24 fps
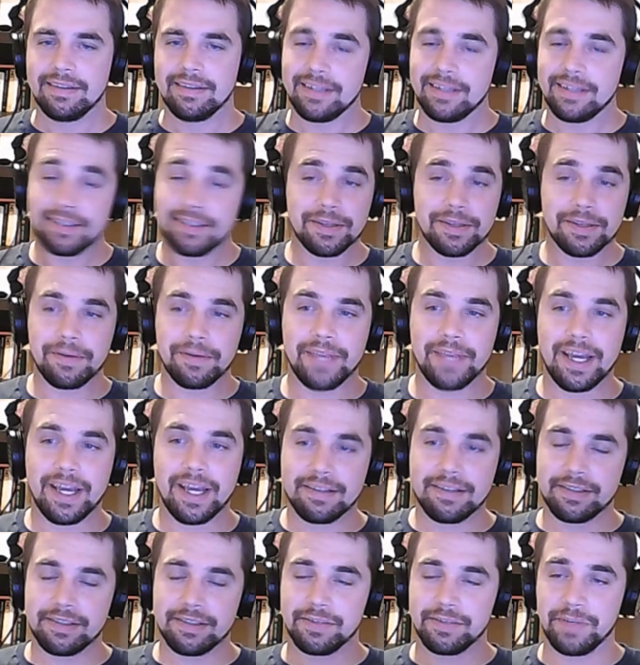So
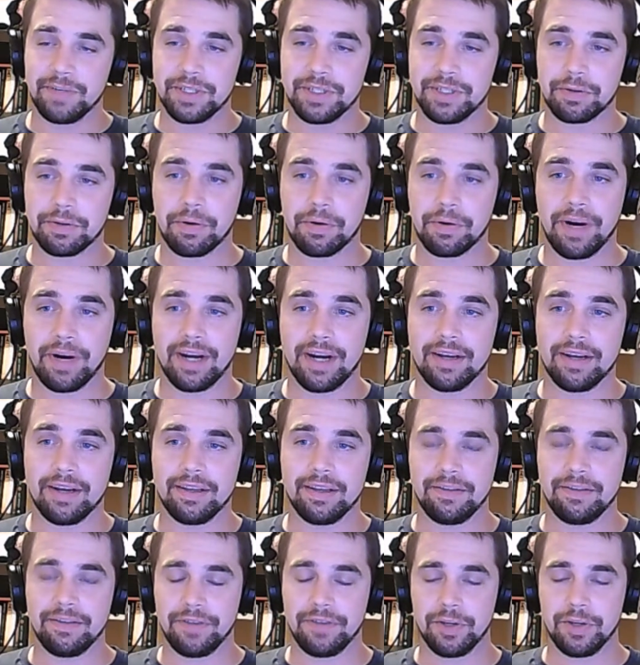that's what's required
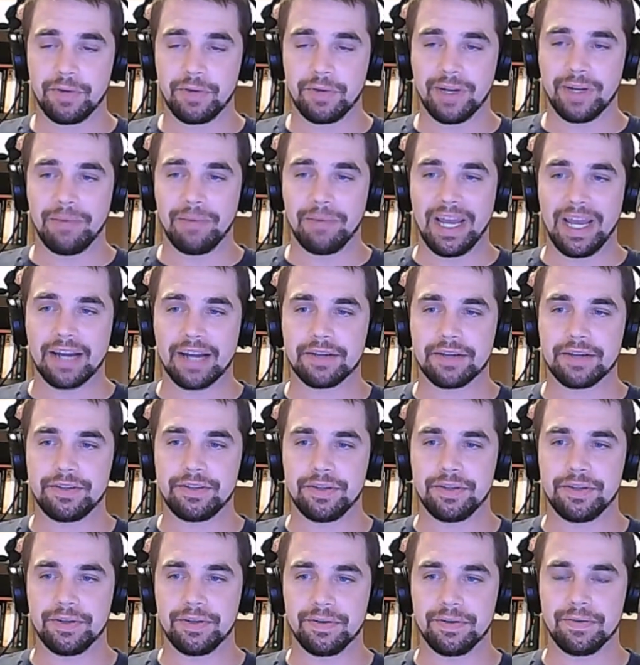if you run a Mac
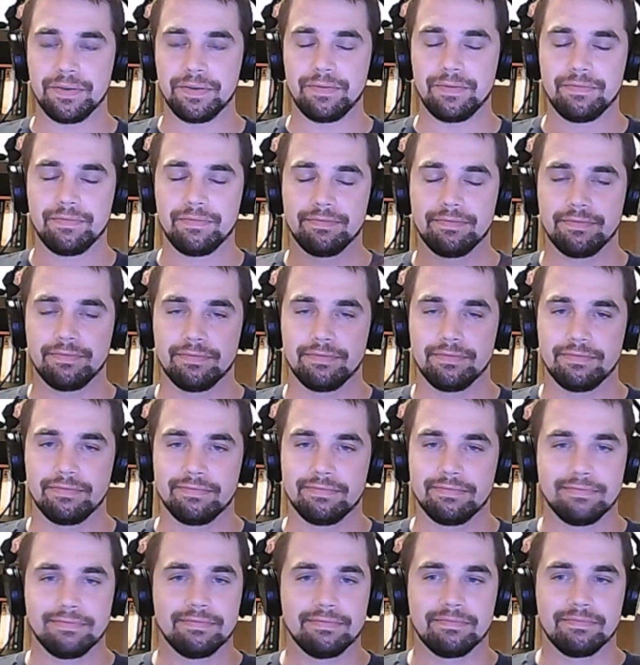to
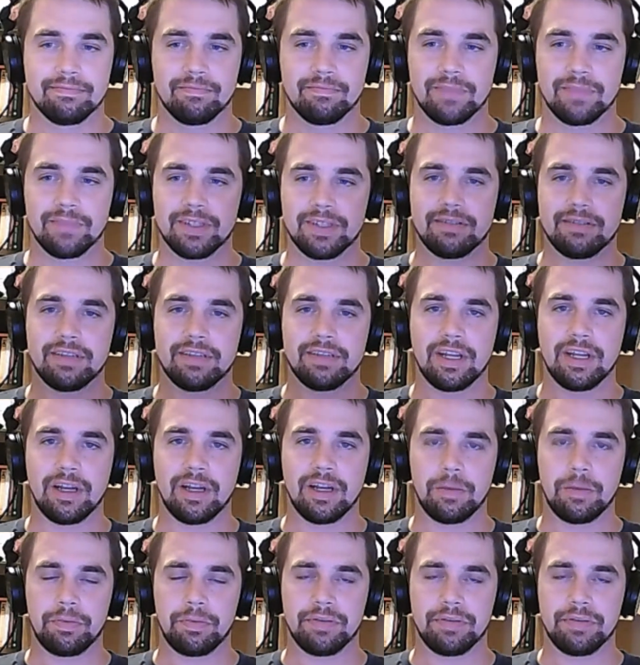set
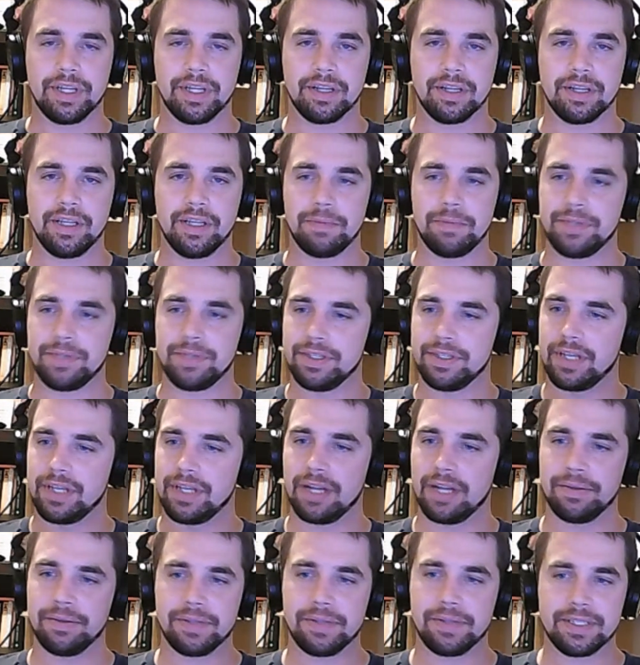up Eclipse. You
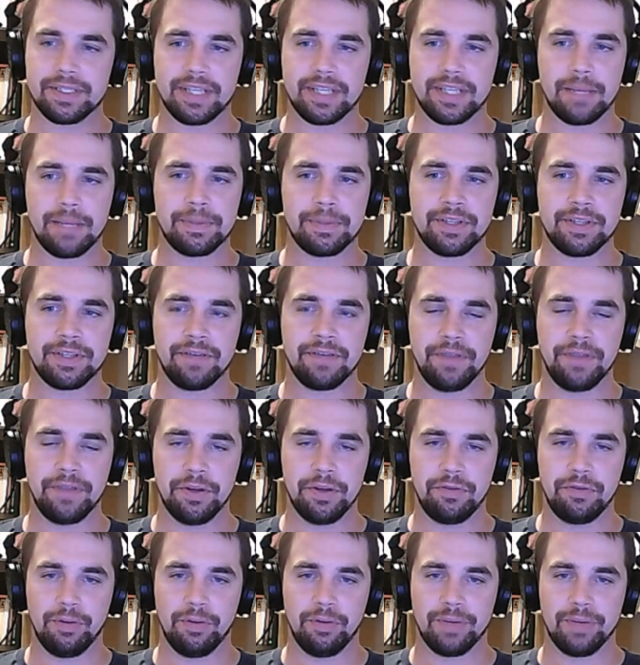download the same stuff you
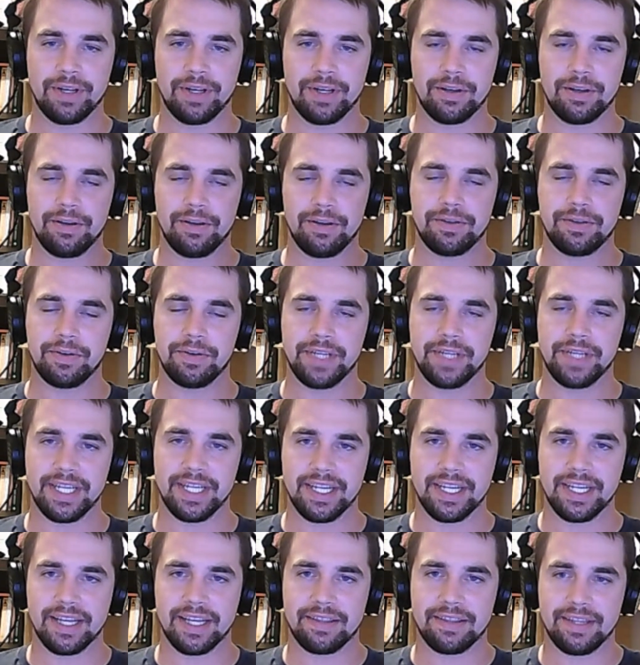do for Windows, only
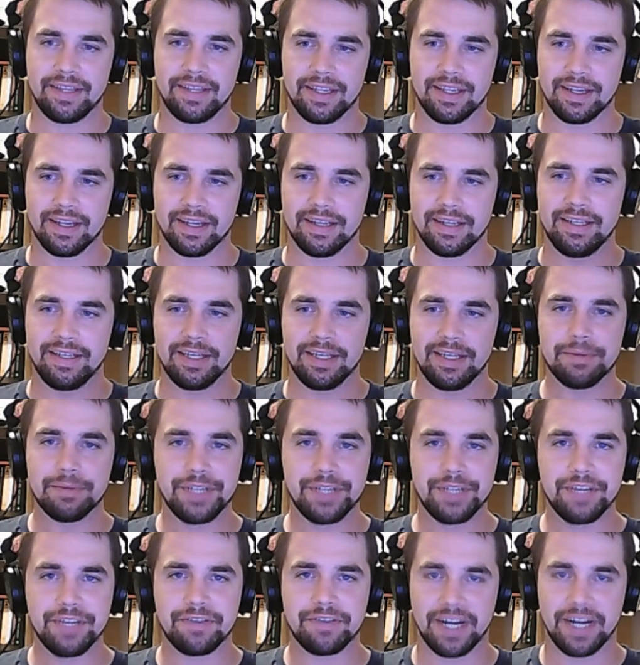you get the
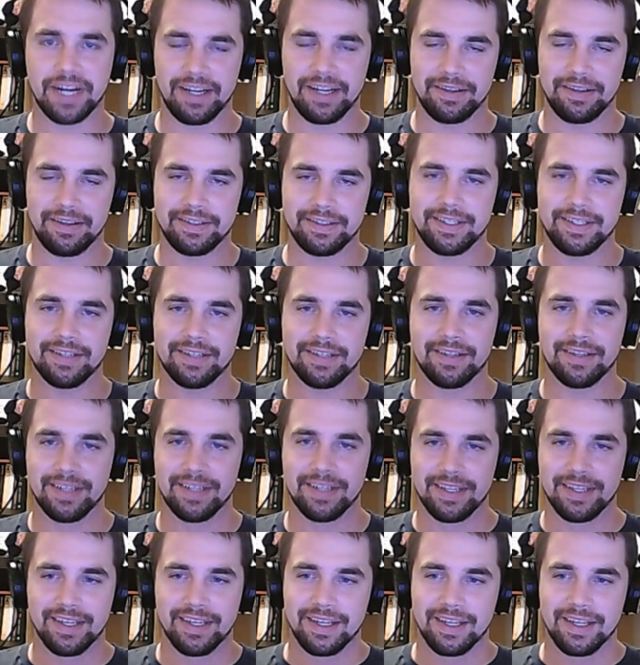DMG files. You
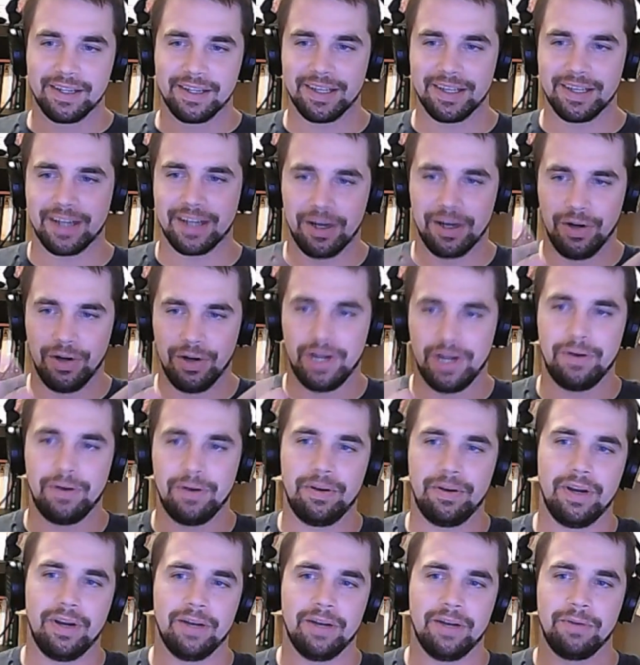click, oh,
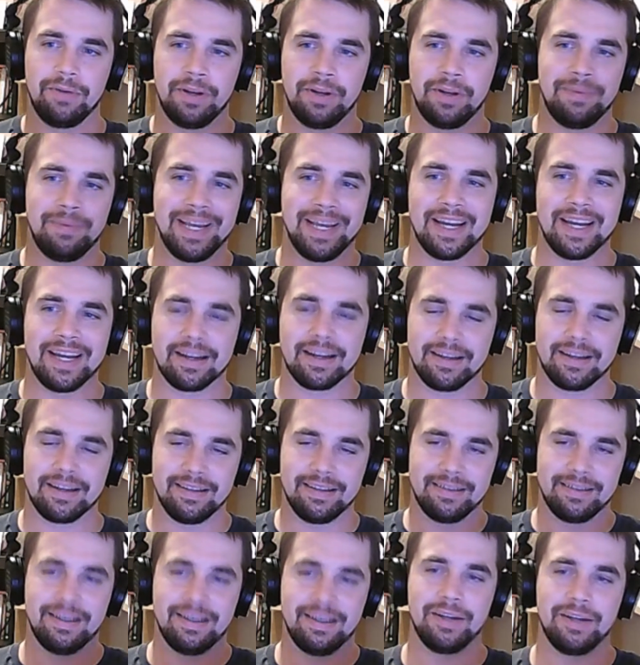I run a Mac
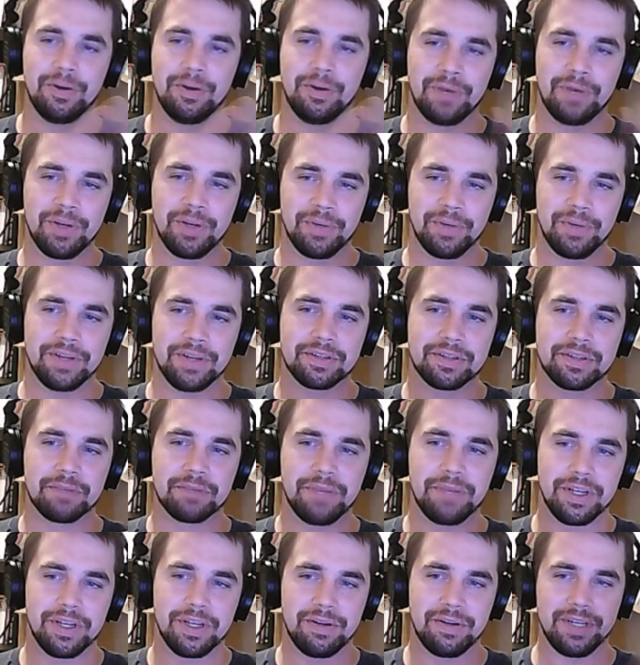and I don't run a Windows
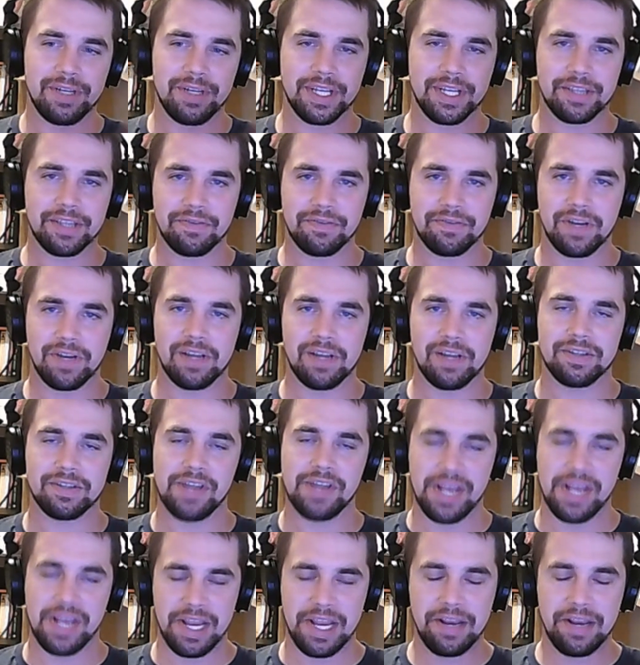computer, and you get the files
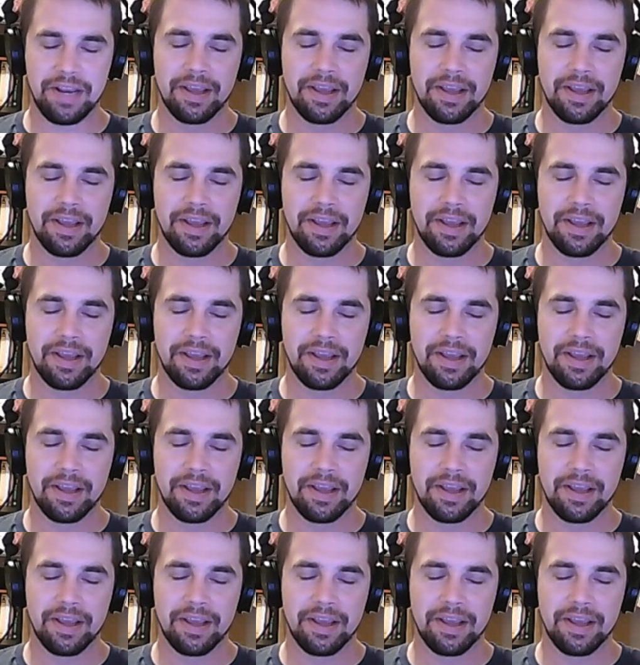you need,